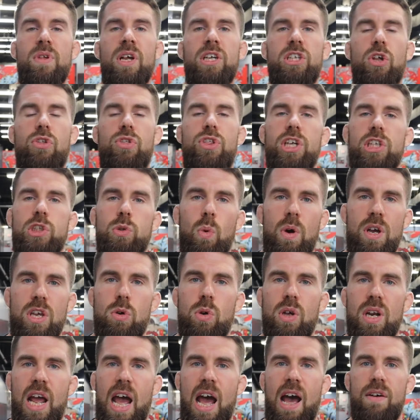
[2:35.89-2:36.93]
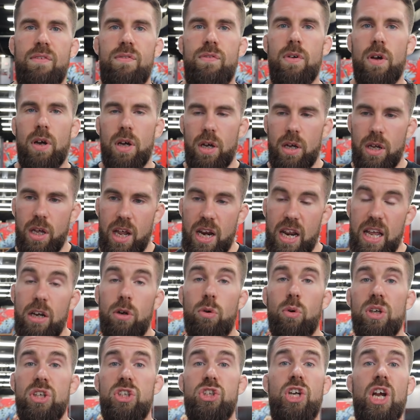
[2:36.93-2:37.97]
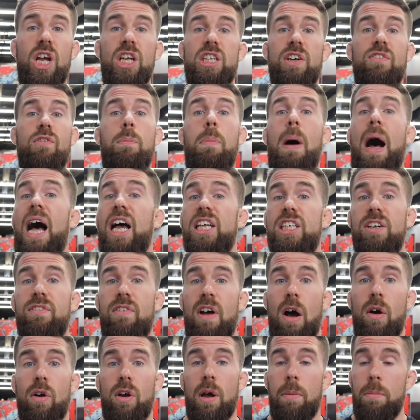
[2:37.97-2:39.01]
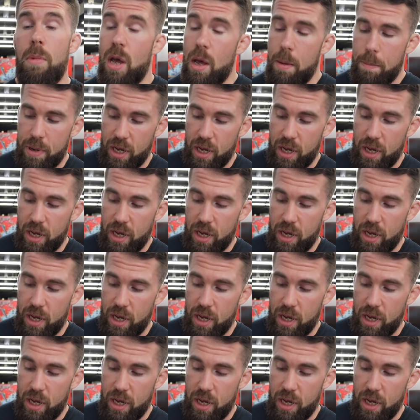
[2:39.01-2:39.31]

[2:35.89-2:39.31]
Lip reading: so this way you can have an increased chance of a positive outcome,